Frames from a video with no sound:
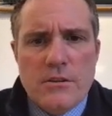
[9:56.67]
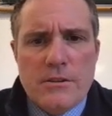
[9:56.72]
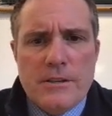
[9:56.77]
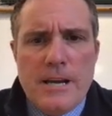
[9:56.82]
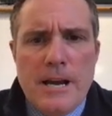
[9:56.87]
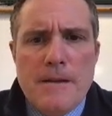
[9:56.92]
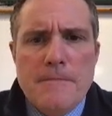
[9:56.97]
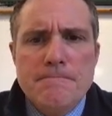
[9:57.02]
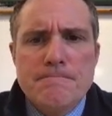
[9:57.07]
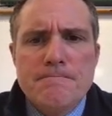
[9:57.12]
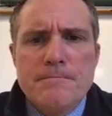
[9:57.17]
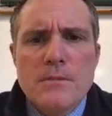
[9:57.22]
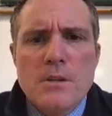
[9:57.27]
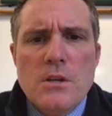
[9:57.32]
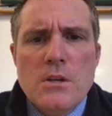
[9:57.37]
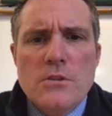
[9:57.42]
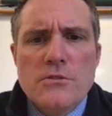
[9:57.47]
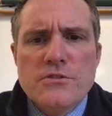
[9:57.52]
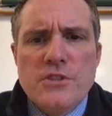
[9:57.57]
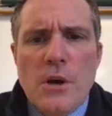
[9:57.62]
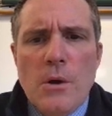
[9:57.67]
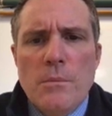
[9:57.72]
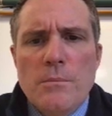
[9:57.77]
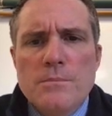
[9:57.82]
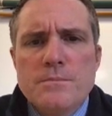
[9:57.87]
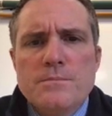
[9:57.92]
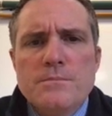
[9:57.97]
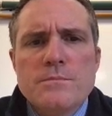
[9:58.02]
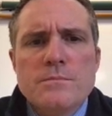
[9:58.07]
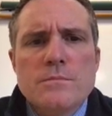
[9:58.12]
okay? So
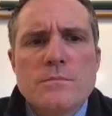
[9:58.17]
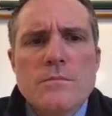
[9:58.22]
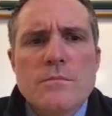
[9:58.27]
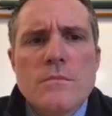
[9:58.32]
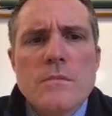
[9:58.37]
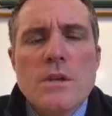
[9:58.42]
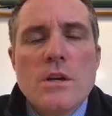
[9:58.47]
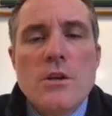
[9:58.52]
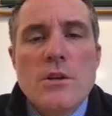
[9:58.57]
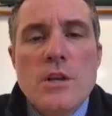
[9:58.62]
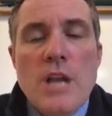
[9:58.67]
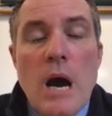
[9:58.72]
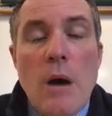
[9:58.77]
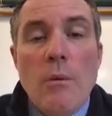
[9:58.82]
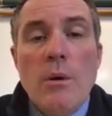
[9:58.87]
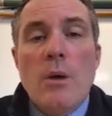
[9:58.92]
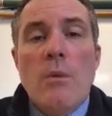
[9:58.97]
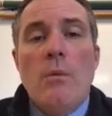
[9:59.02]
Now what I